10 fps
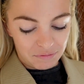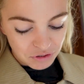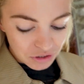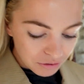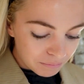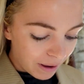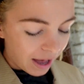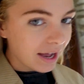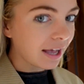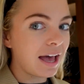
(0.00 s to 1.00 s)
We've just come
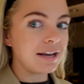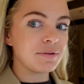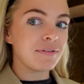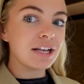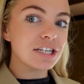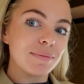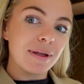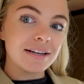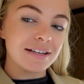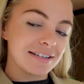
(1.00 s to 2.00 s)
back and we've actually
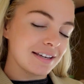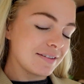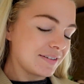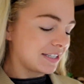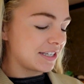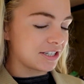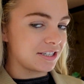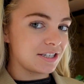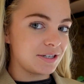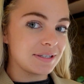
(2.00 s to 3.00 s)
made an executive
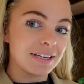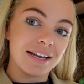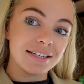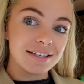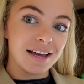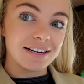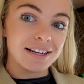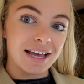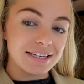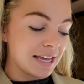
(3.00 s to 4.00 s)
decision to stay inside
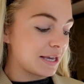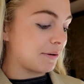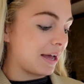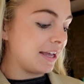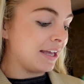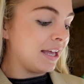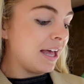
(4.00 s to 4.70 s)
and get a takeaway.